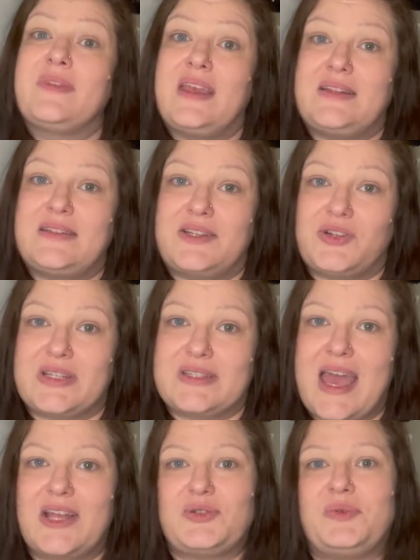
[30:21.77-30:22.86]
It said dress
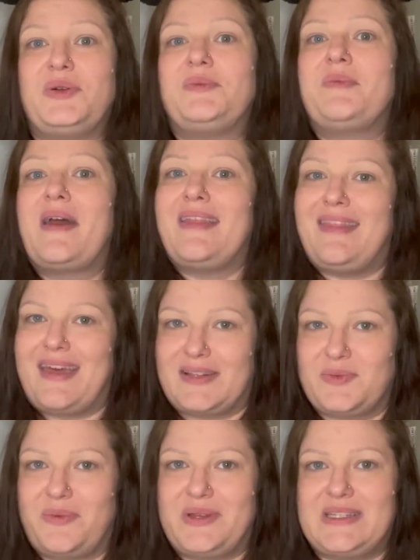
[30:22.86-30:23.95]
casual. That's
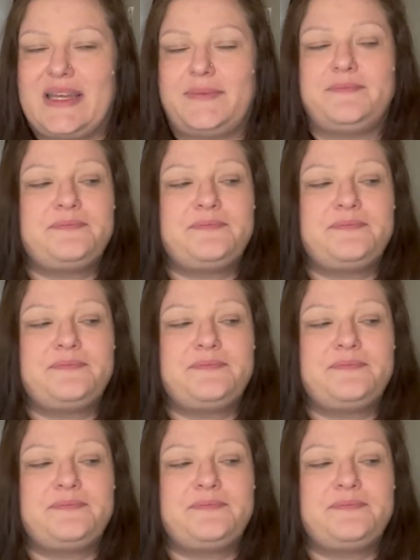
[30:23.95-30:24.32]
what we did.